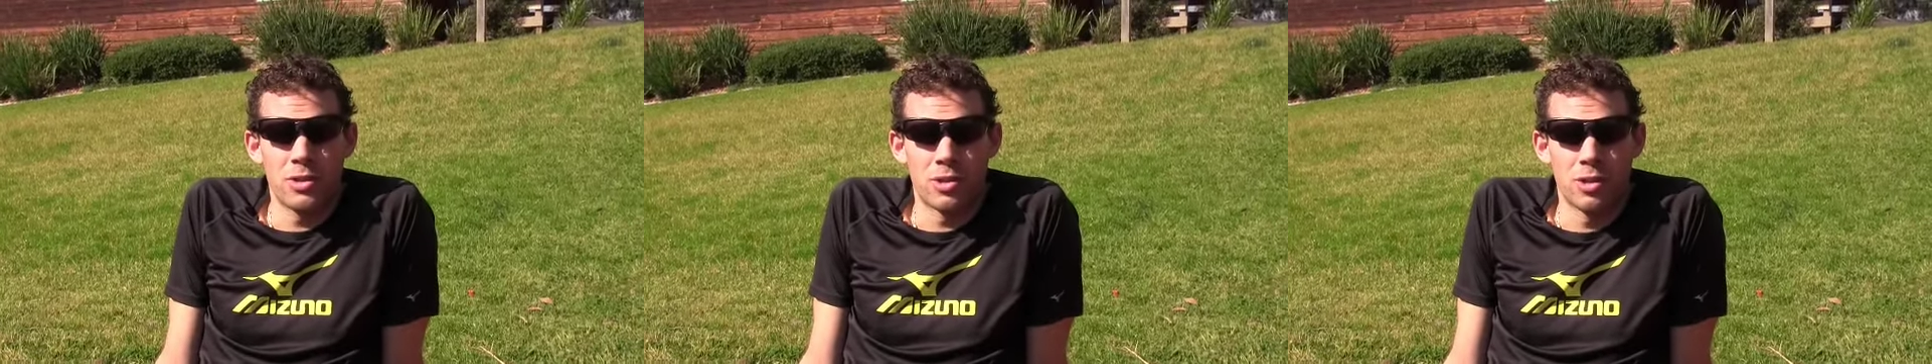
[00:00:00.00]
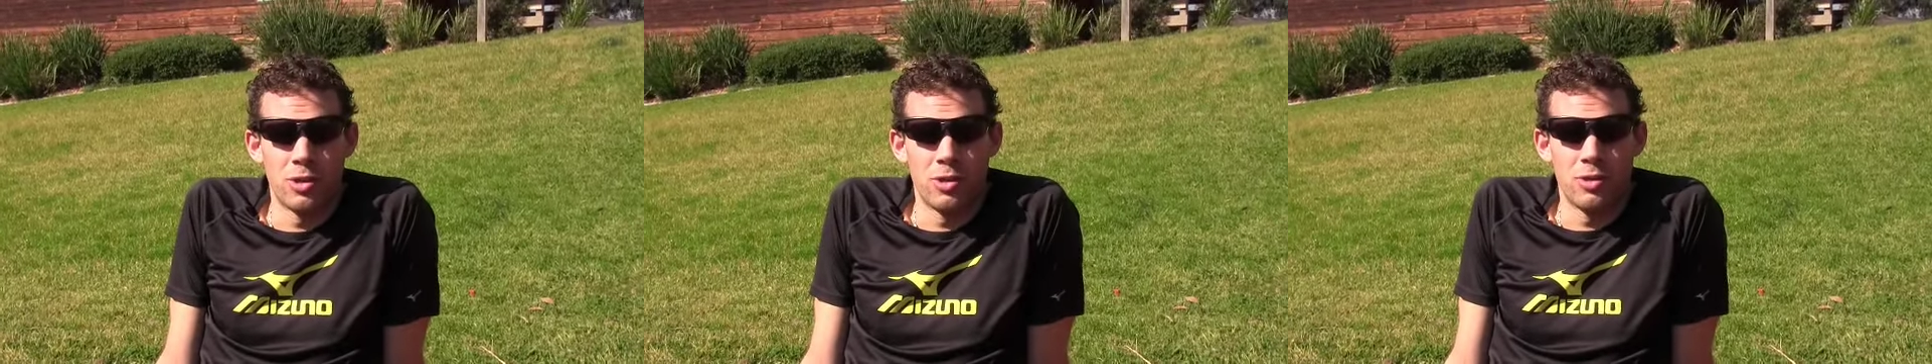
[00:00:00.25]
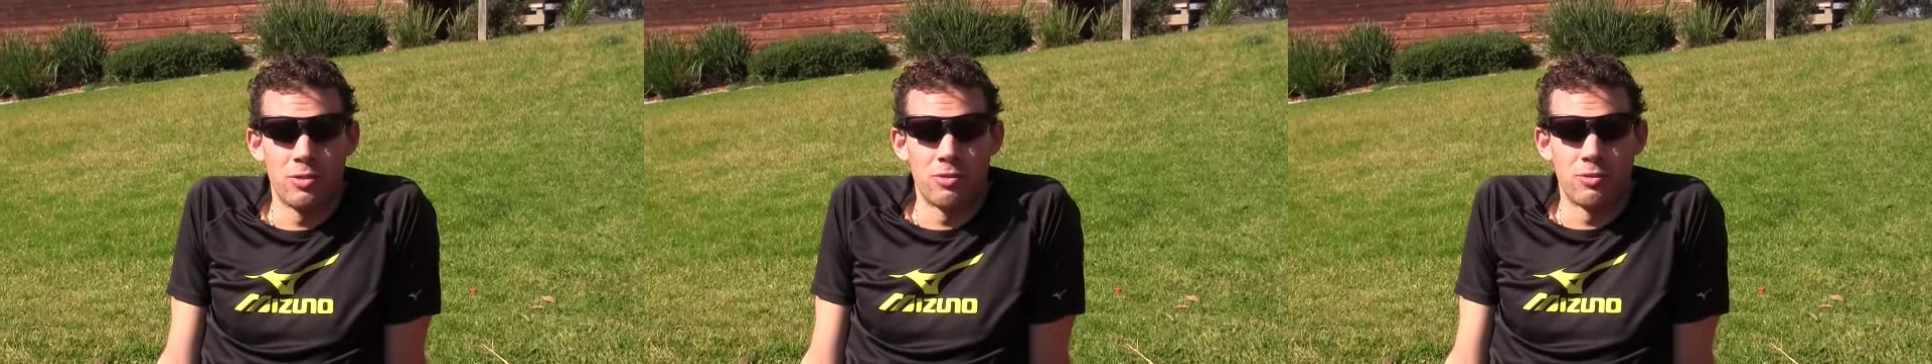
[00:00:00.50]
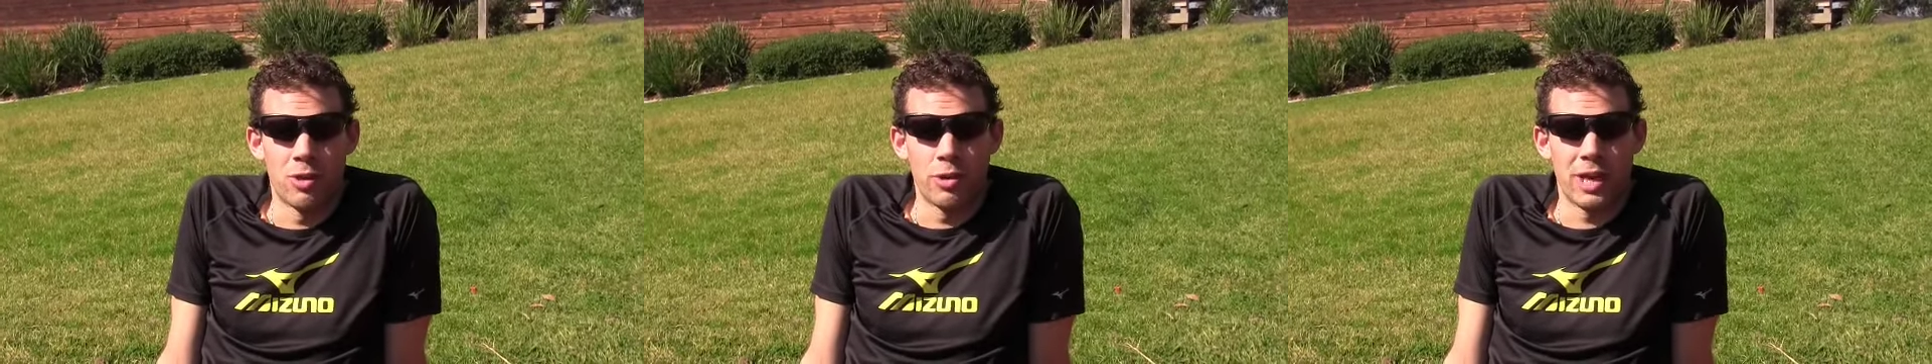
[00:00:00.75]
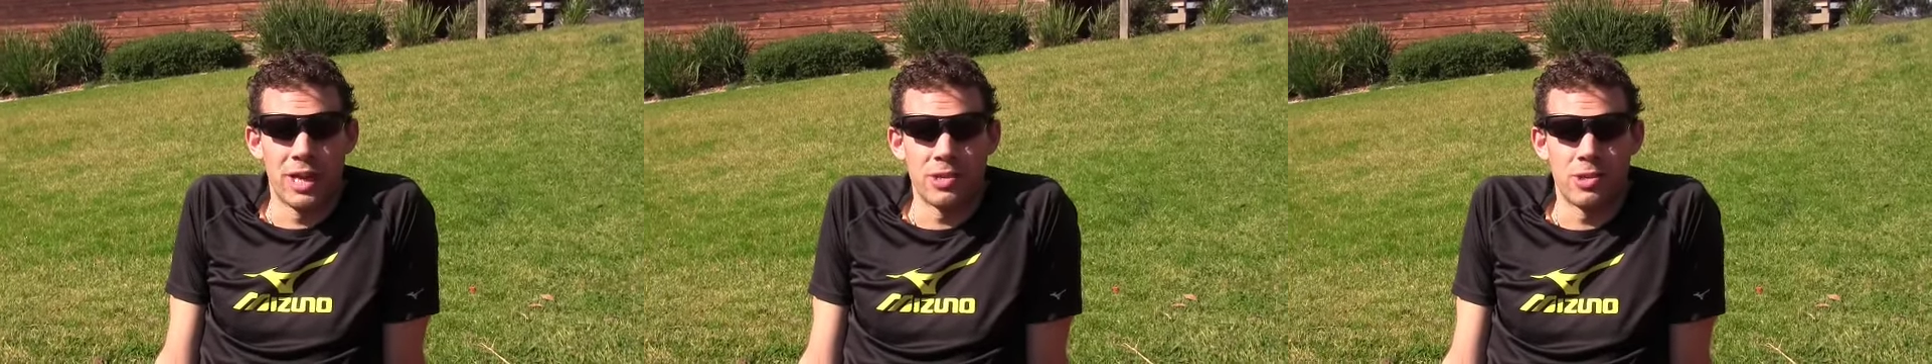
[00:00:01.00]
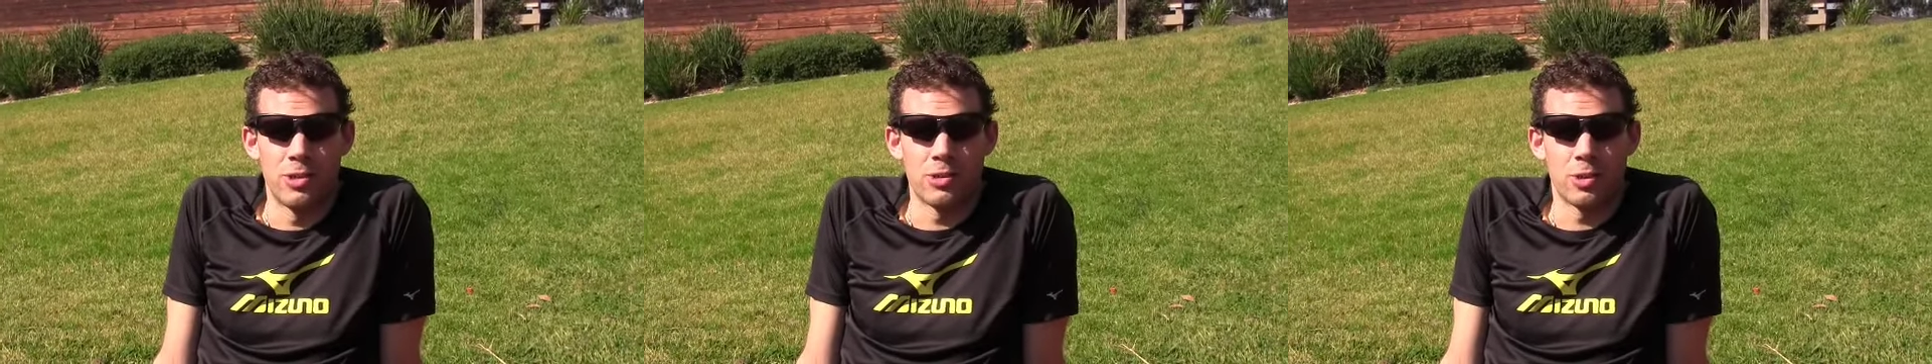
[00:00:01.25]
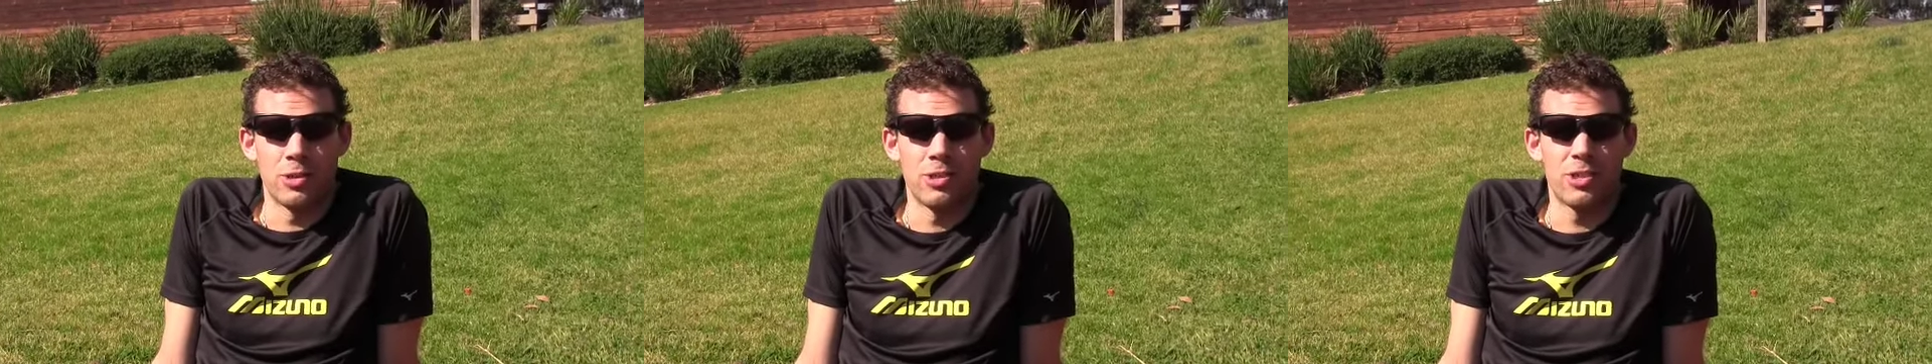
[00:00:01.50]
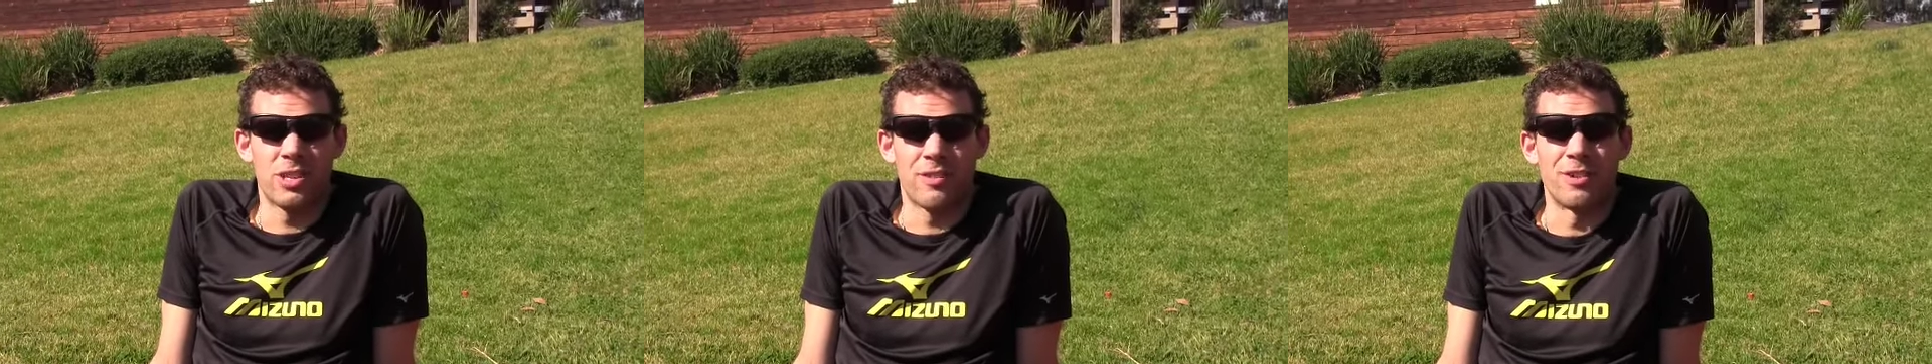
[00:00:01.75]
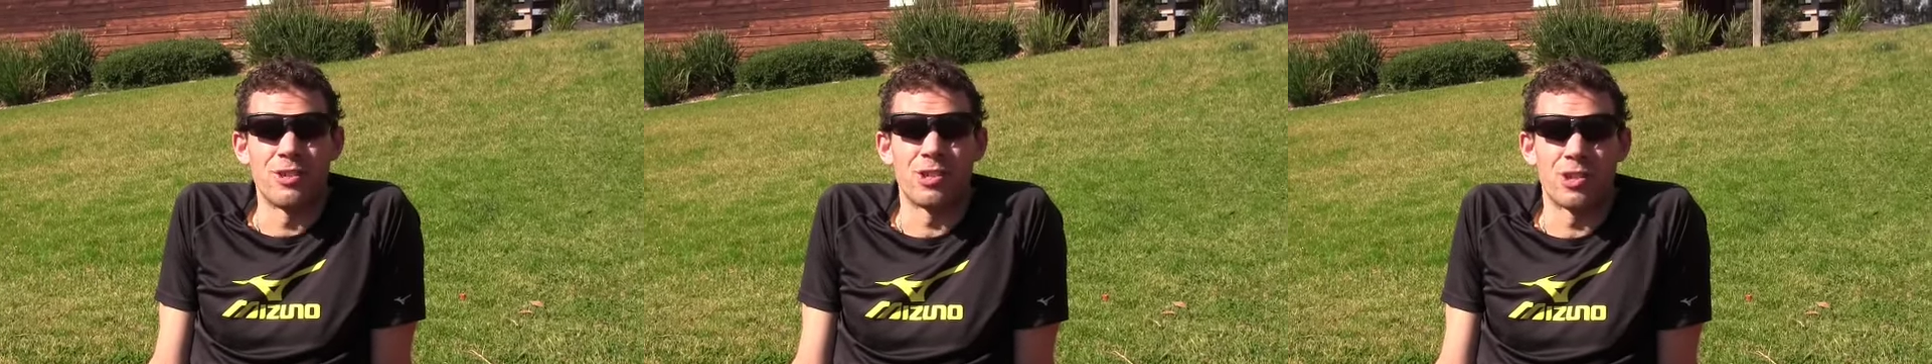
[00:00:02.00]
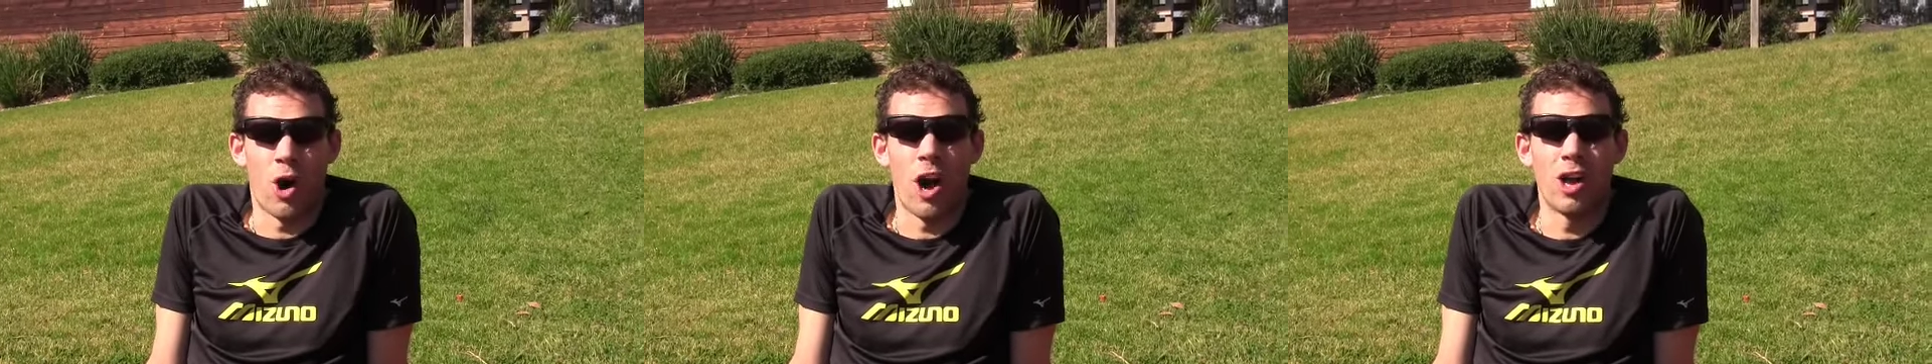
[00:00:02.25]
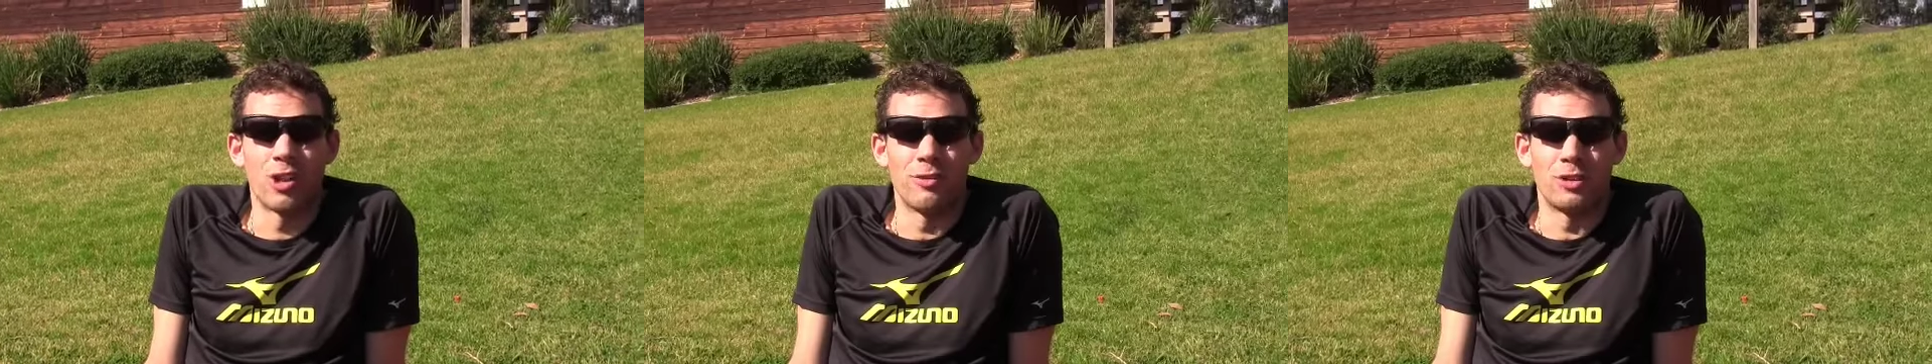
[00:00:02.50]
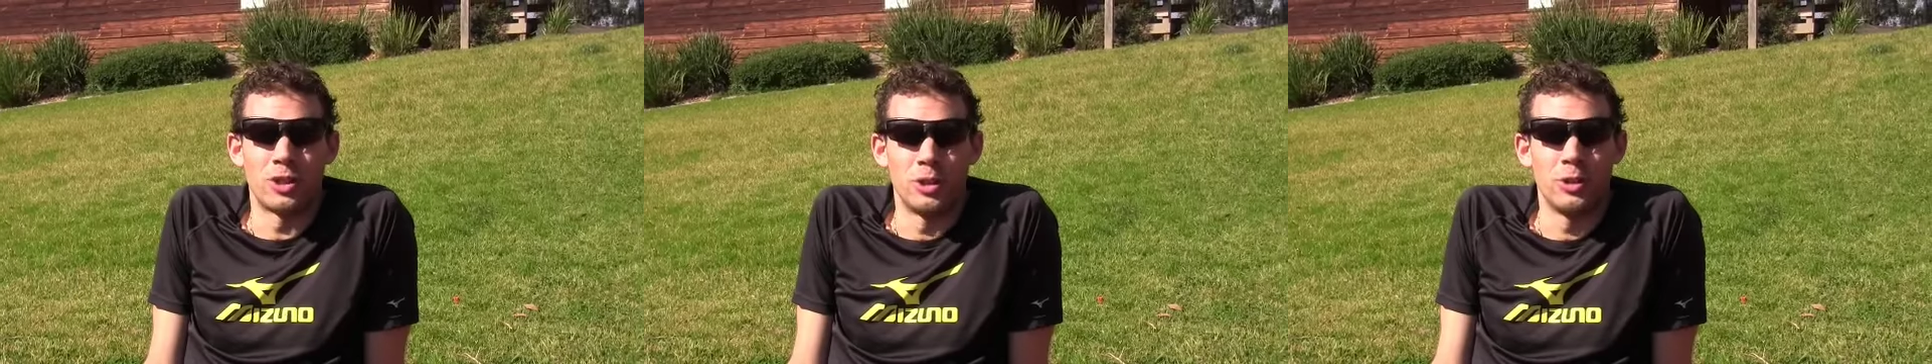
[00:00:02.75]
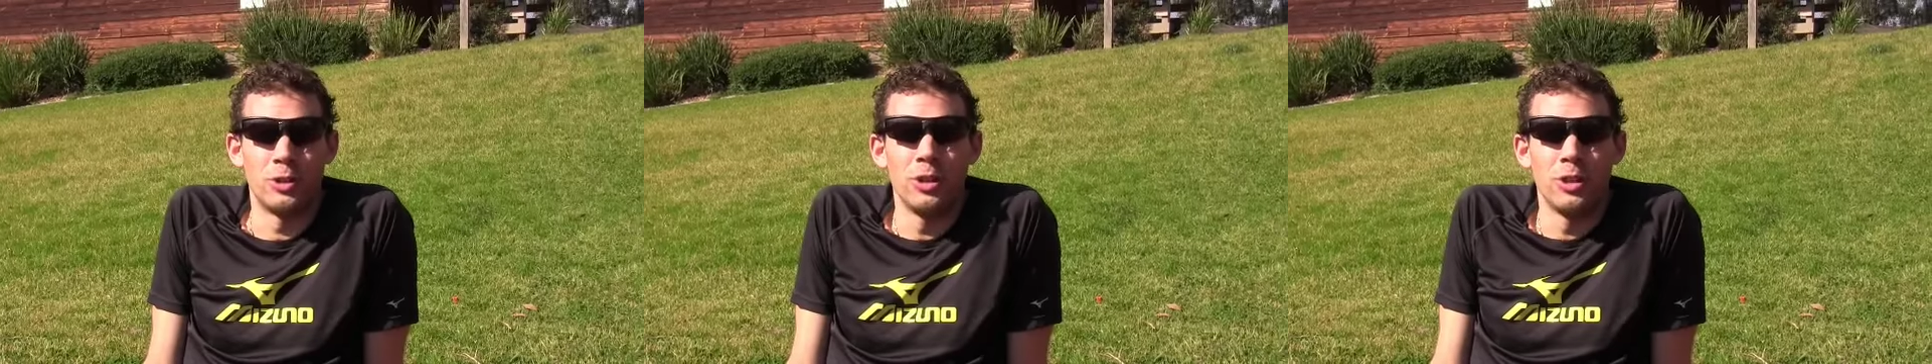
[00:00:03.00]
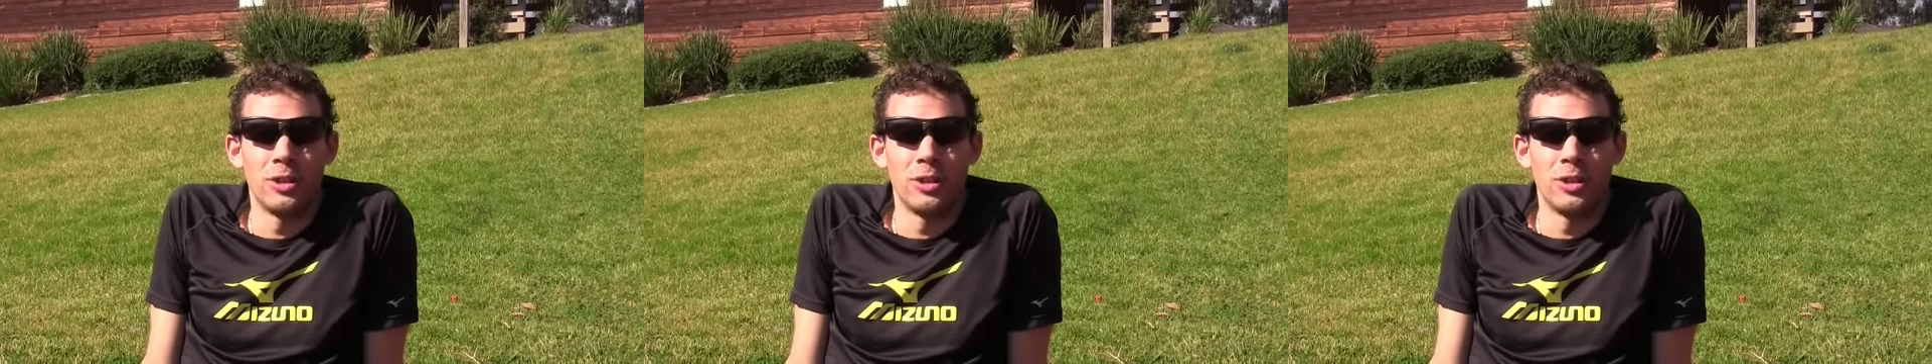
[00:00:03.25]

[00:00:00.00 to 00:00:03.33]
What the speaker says: to rotate shoes or use a different style of shoe